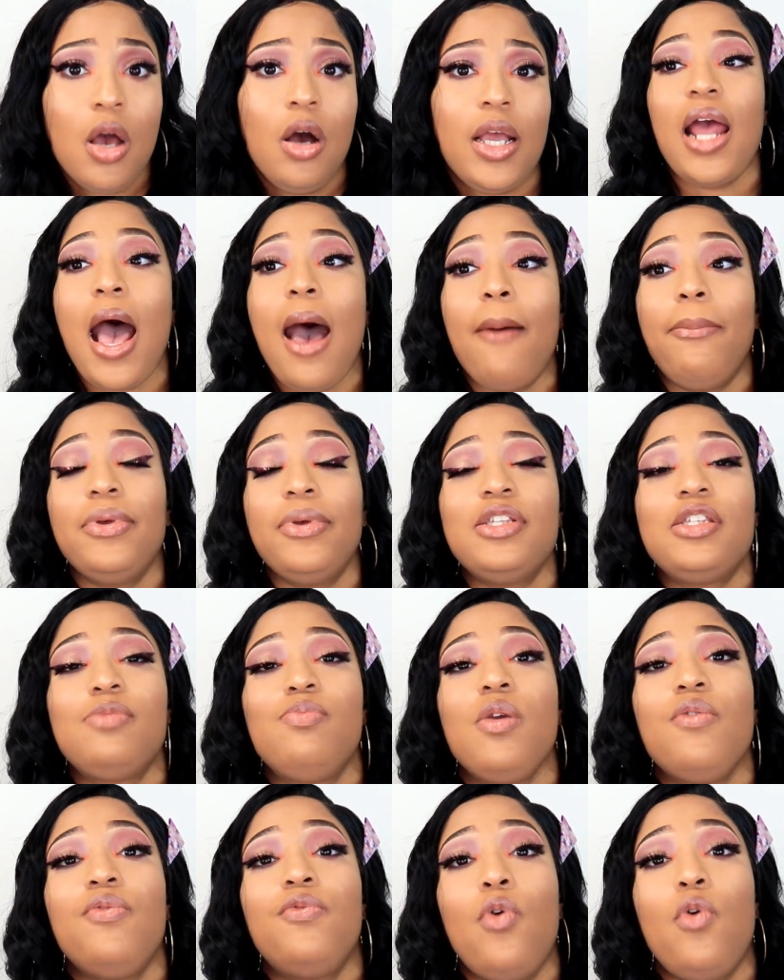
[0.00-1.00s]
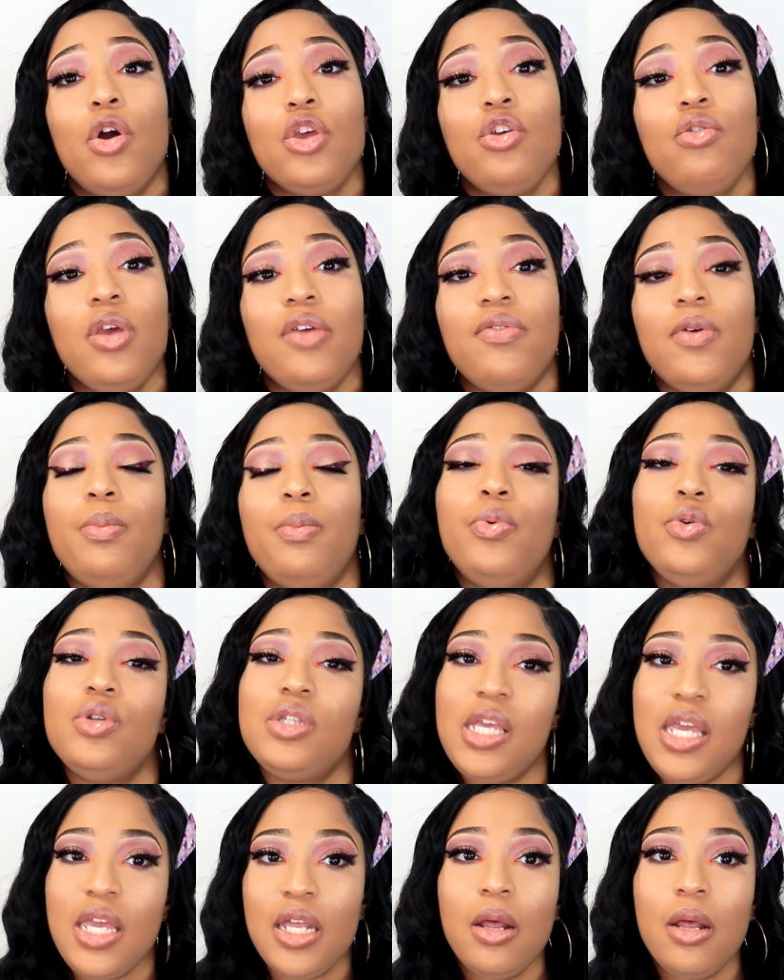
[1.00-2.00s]
It happens before you even
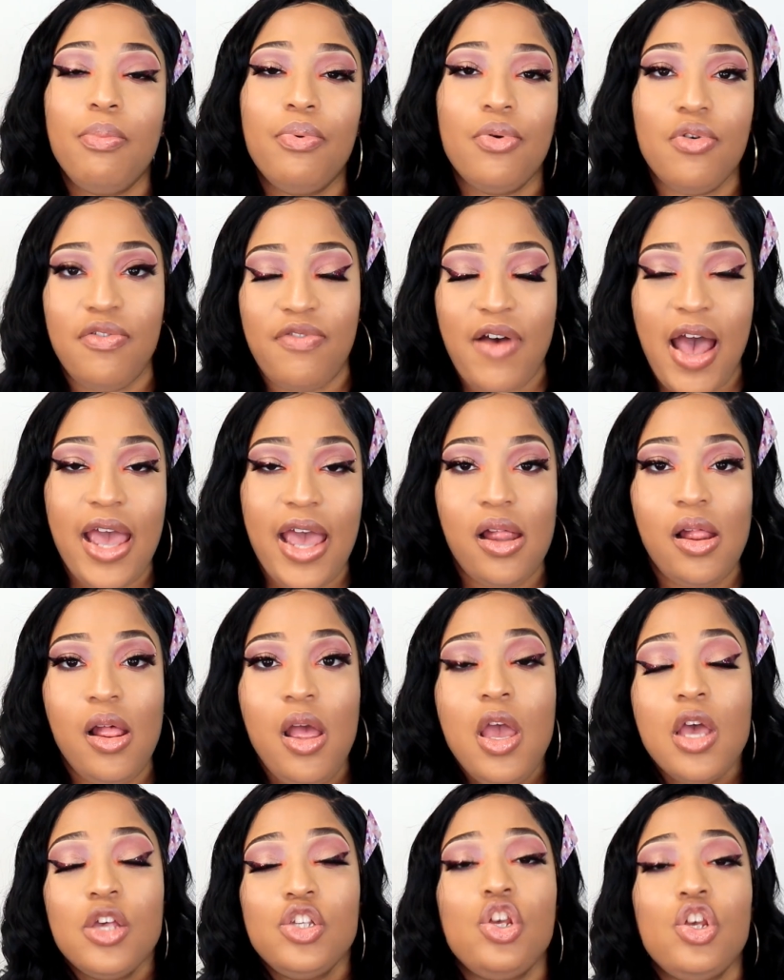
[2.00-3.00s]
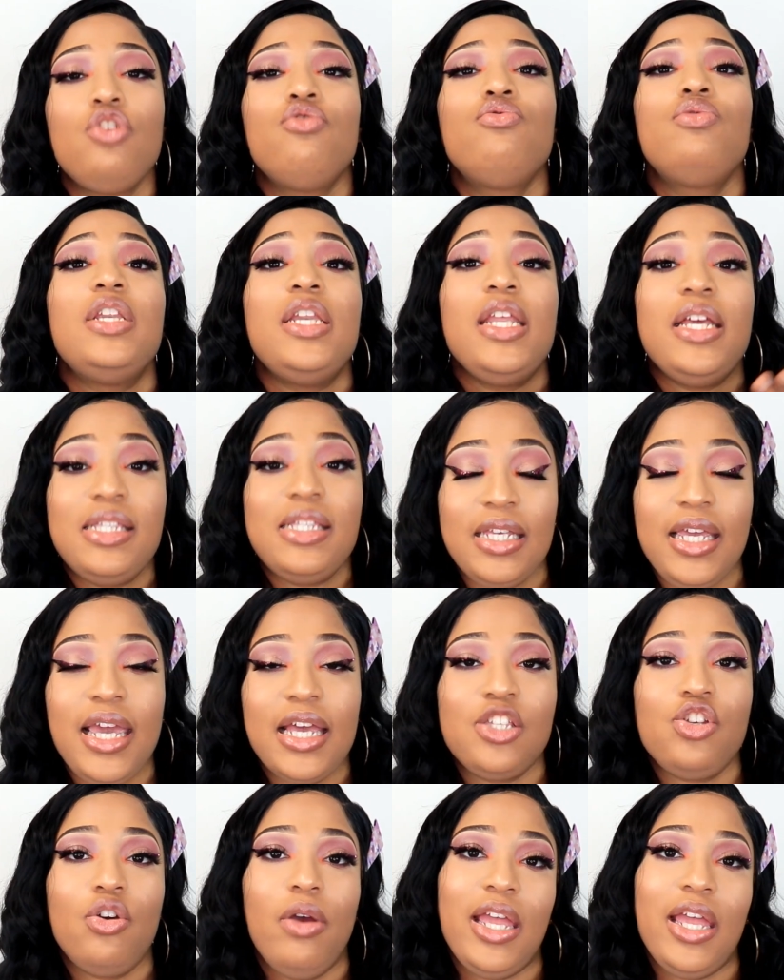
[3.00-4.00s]
put in a profile. So you need to
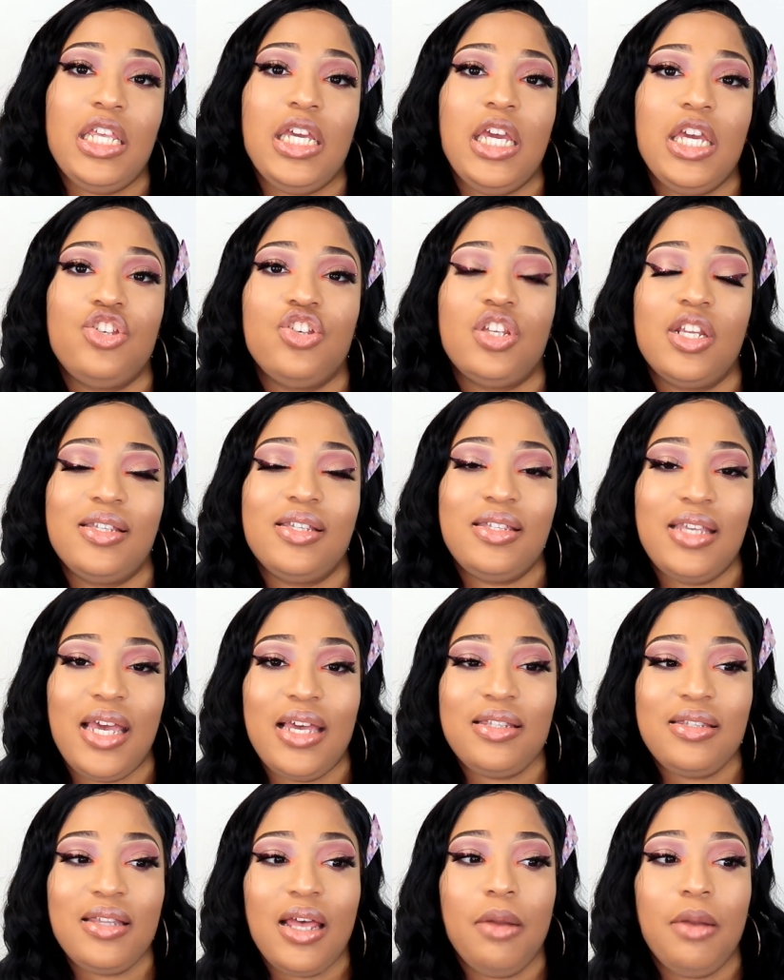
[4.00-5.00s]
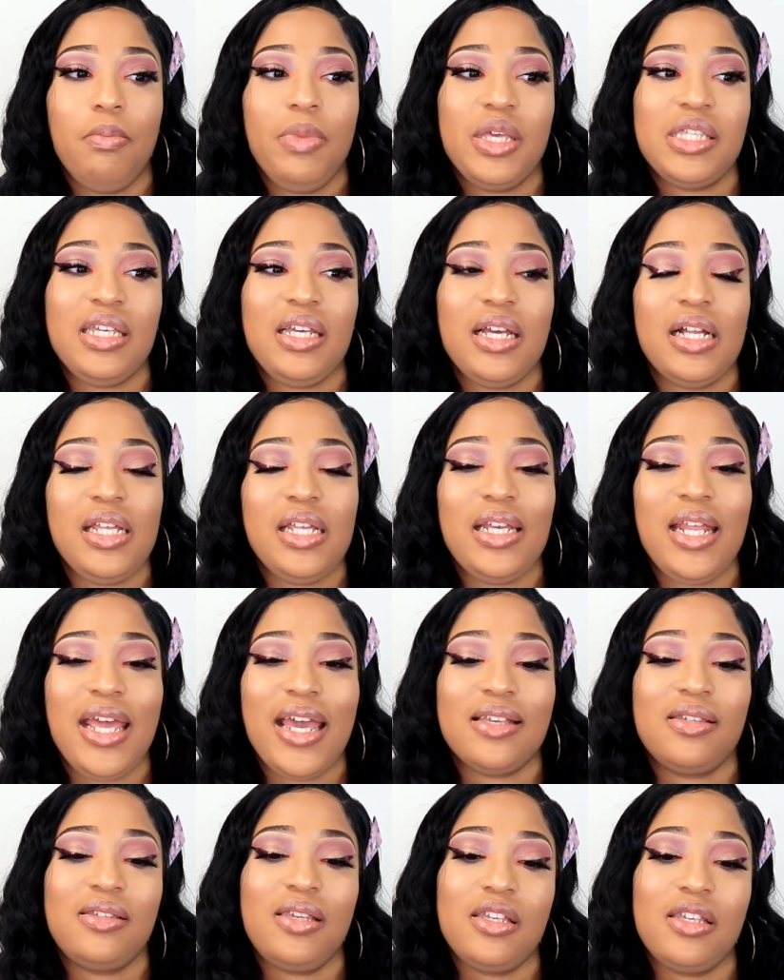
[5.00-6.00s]
get your education assessed, and basically
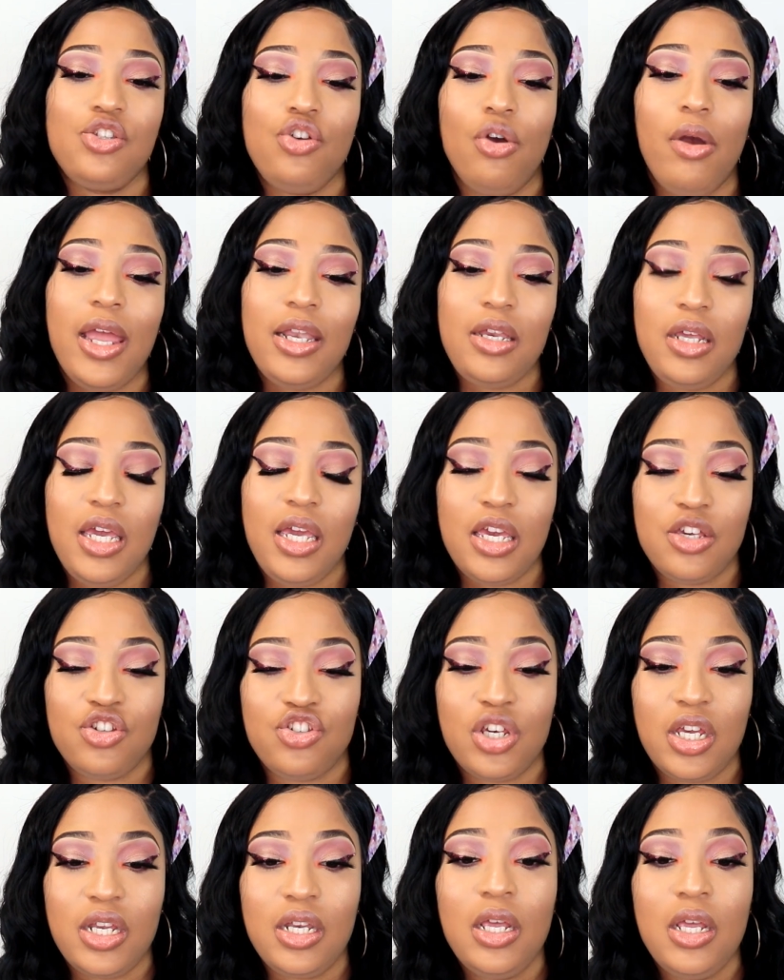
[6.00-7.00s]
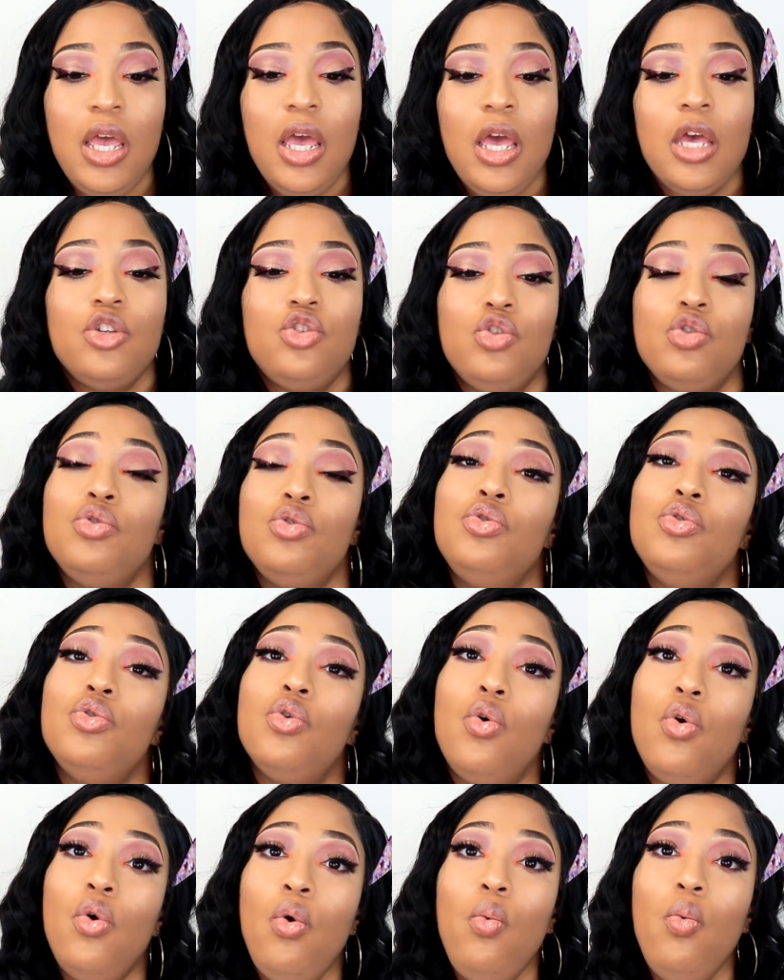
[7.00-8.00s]
they assess your education to
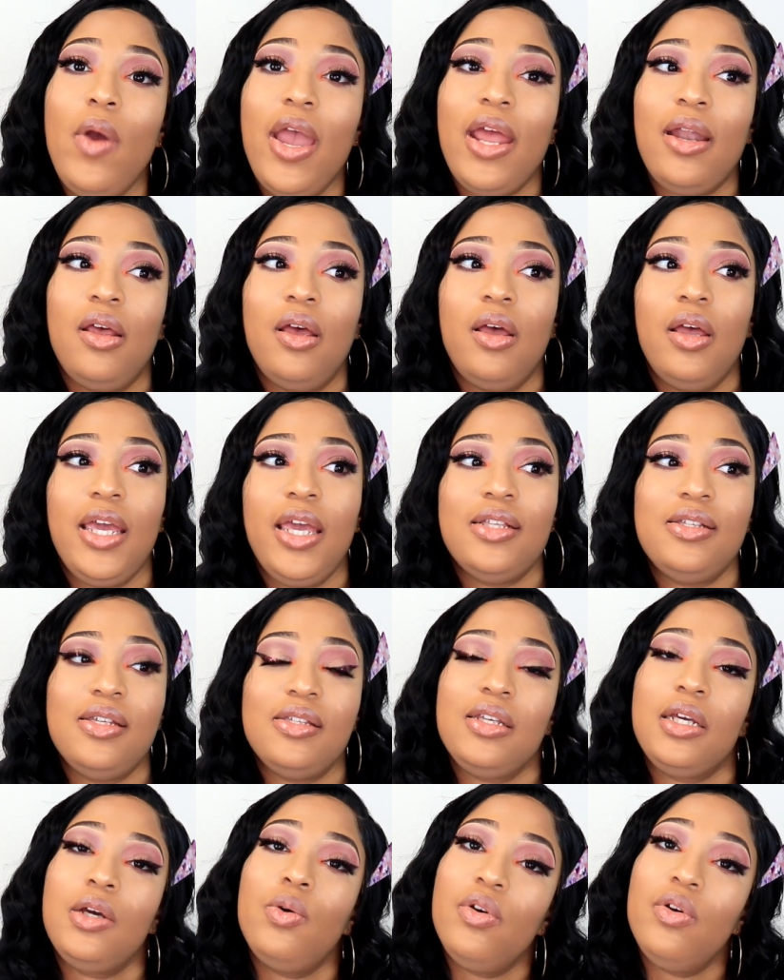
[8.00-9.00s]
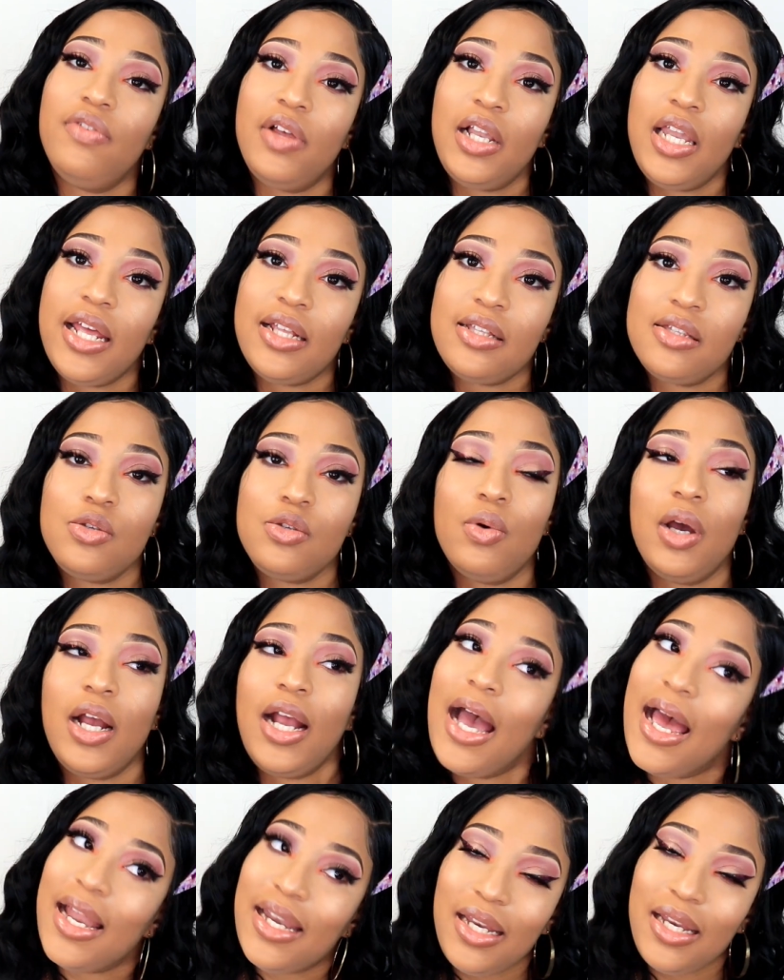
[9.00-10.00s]
know whether it is equivalent to
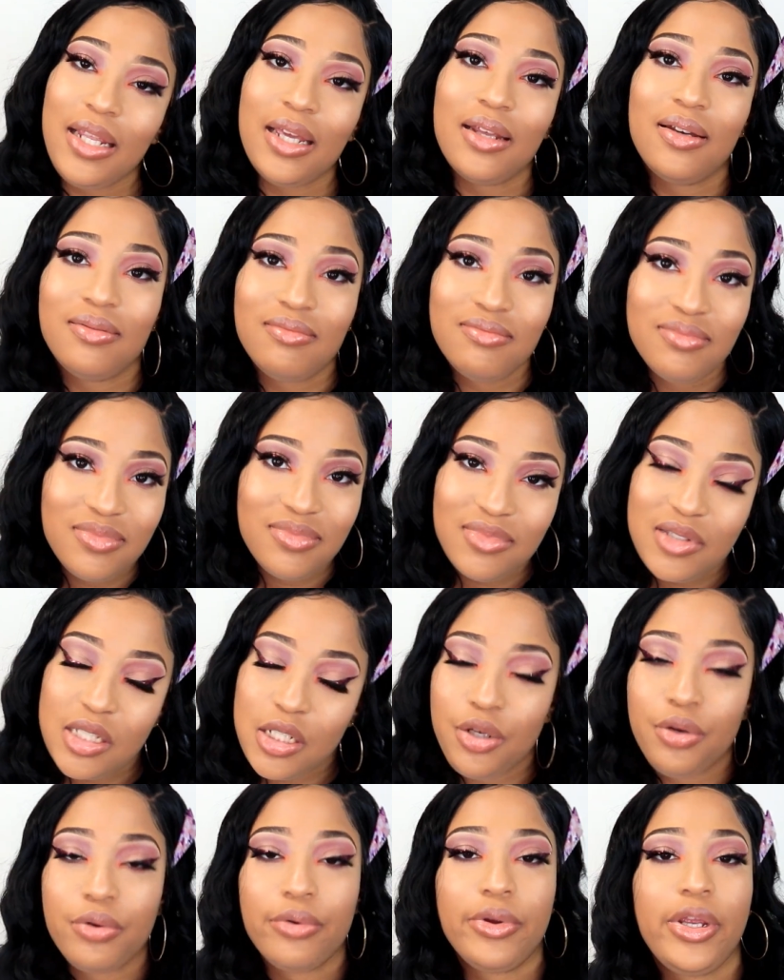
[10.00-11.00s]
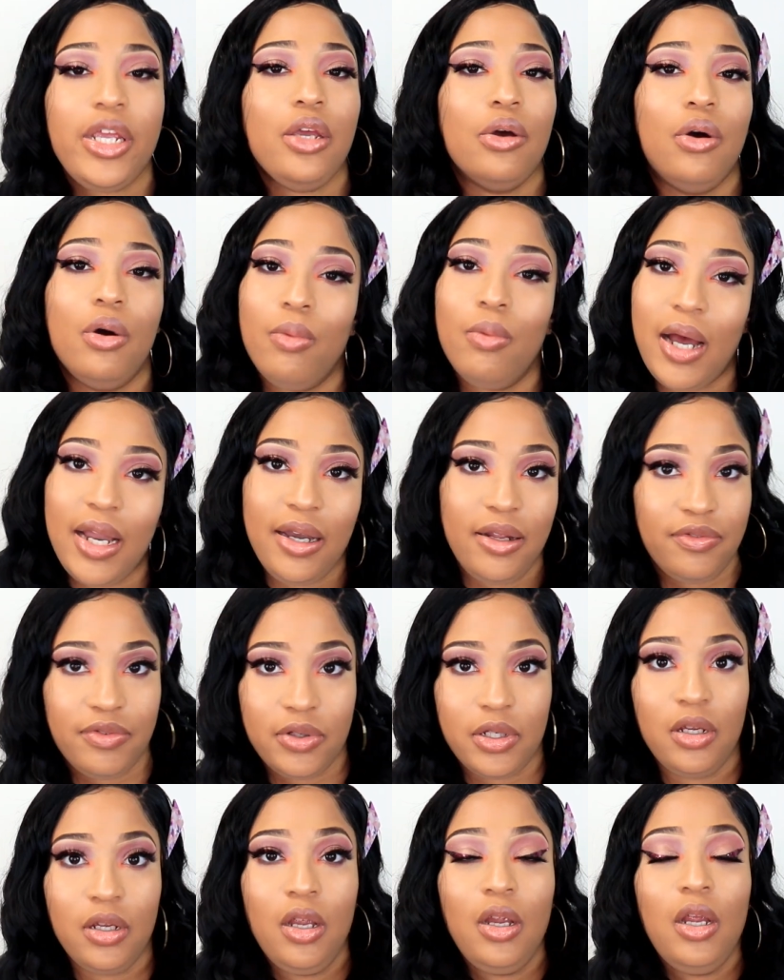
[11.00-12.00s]
a Canadian degree or whatever.